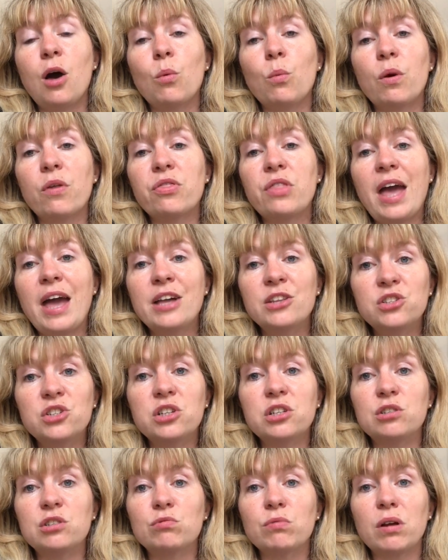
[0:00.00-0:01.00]
with their
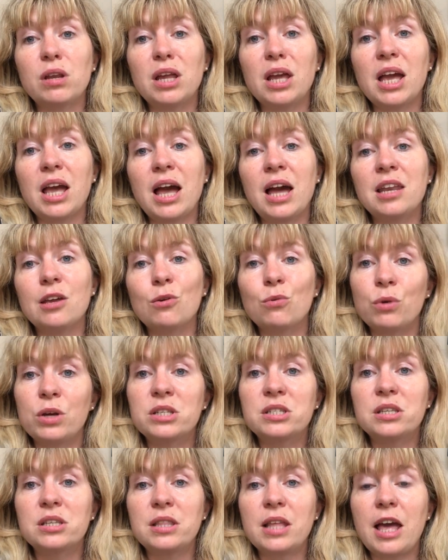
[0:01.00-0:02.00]
engines running and
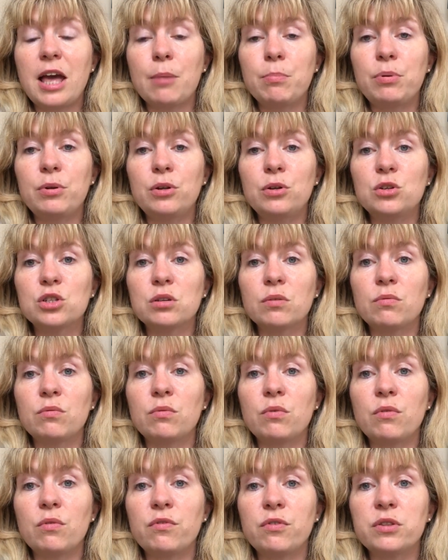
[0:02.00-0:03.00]
increasing the air
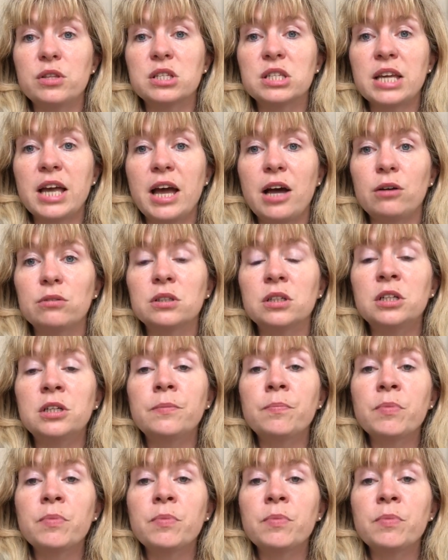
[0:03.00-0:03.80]
pollution for the town.